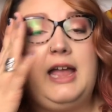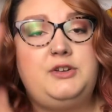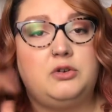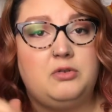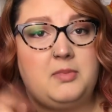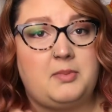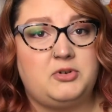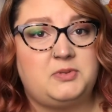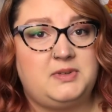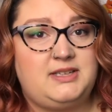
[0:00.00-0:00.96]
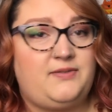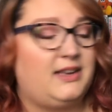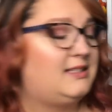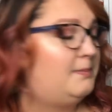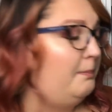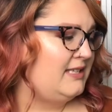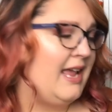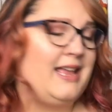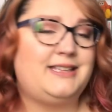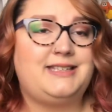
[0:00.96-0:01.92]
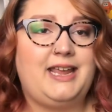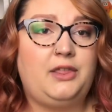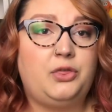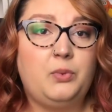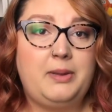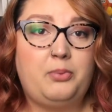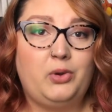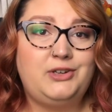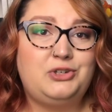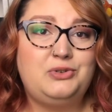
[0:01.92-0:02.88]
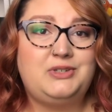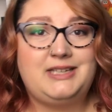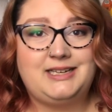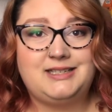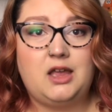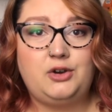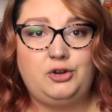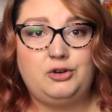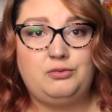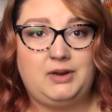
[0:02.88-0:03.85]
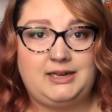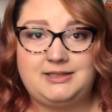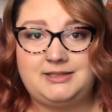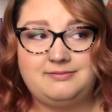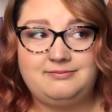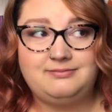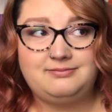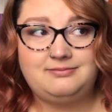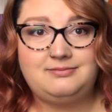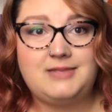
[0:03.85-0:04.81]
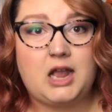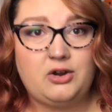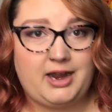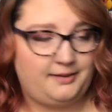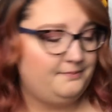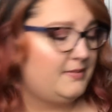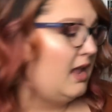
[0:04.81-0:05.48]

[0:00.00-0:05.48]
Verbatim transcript: I don't remember specifics. This has a 3.26 on Goodreads. Not great.